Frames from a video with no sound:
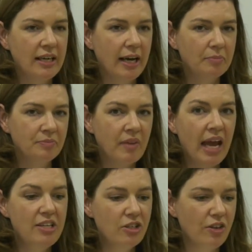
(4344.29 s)
And,
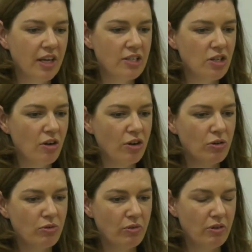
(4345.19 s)
the
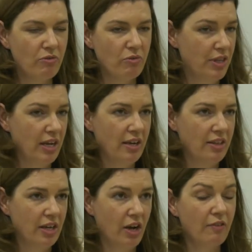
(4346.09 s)
historical, the
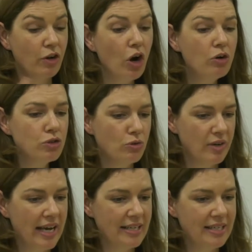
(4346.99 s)
kind of cultural
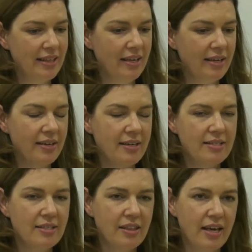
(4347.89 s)
reality there
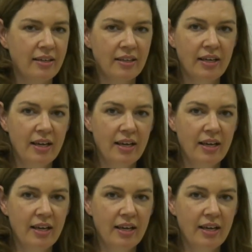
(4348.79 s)
is that